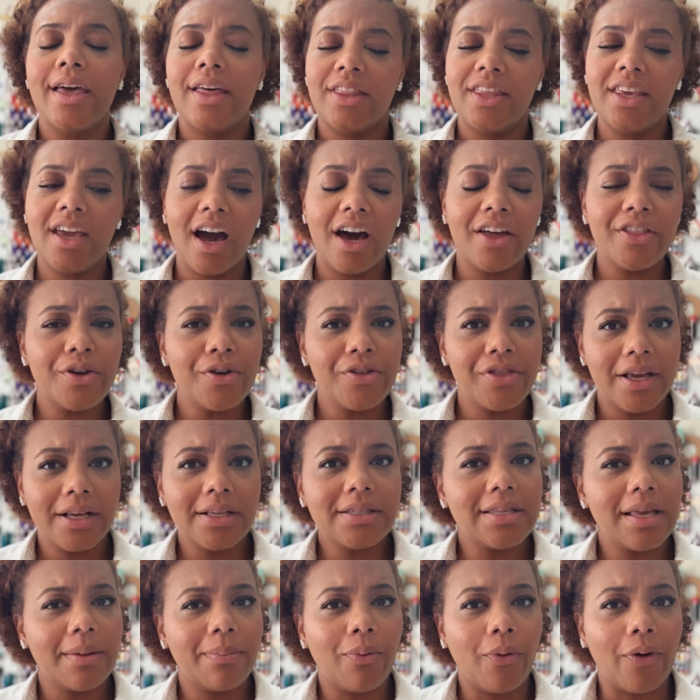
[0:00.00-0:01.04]
The other
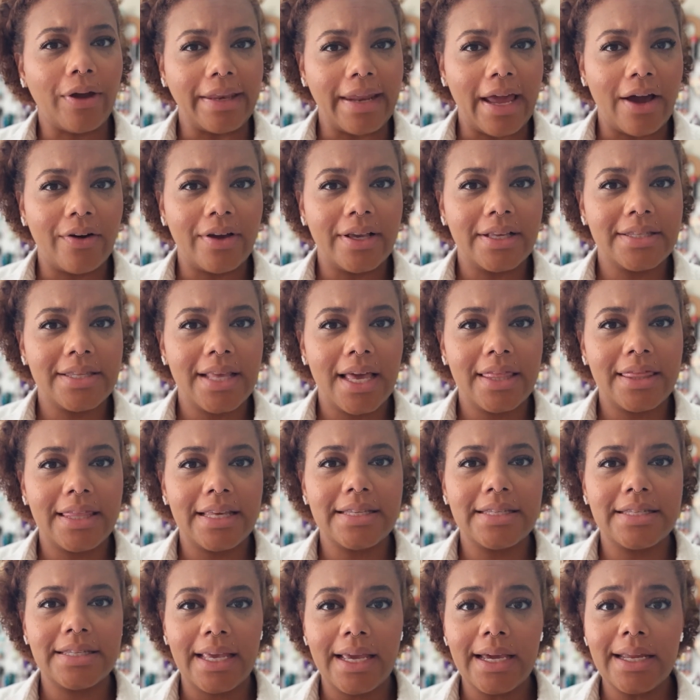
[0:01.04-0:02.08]
thing to point out is that the
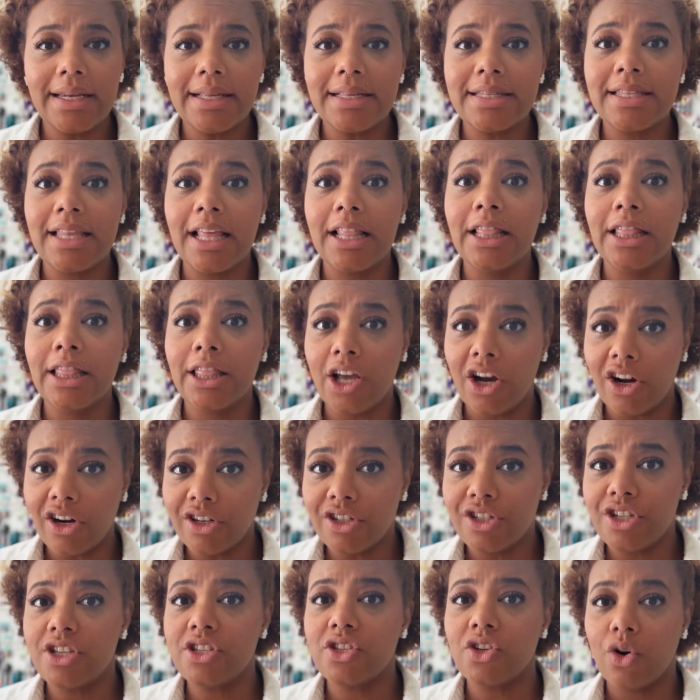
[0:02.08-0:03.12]
skin is the
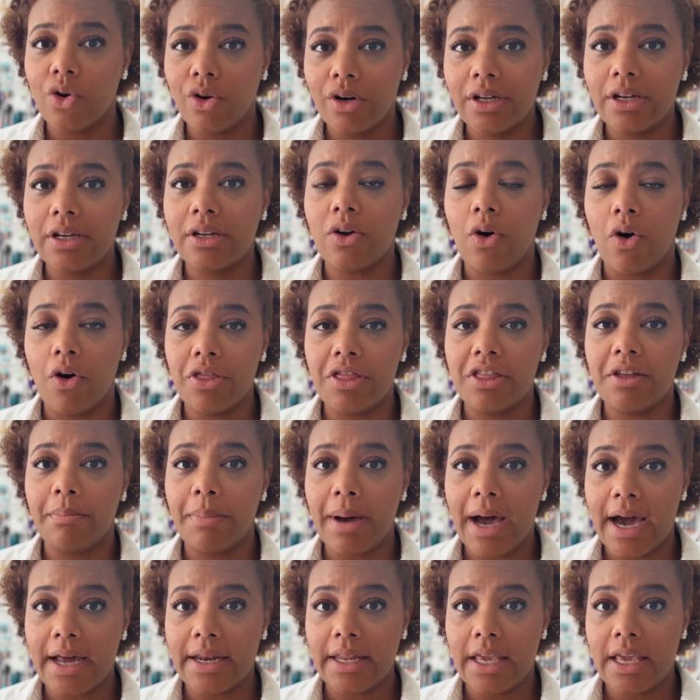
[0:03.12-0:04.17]
largest organ on the
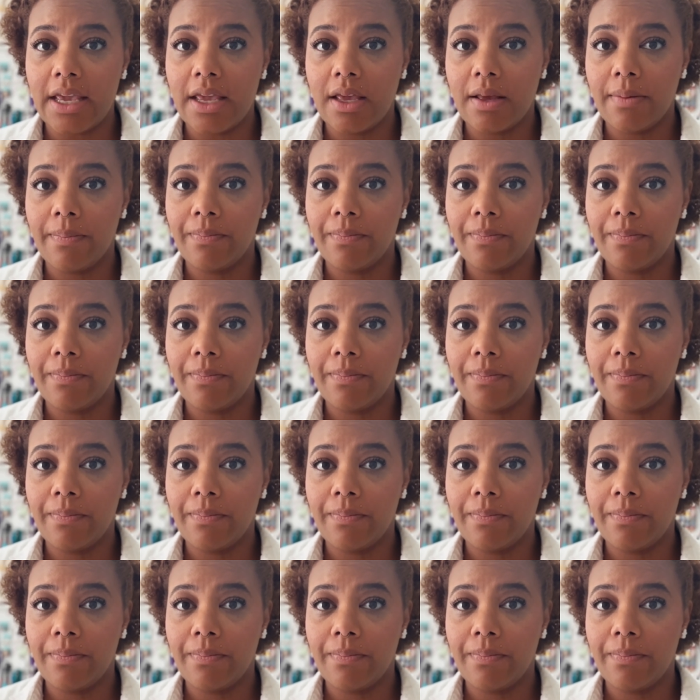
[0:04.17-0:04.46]
body.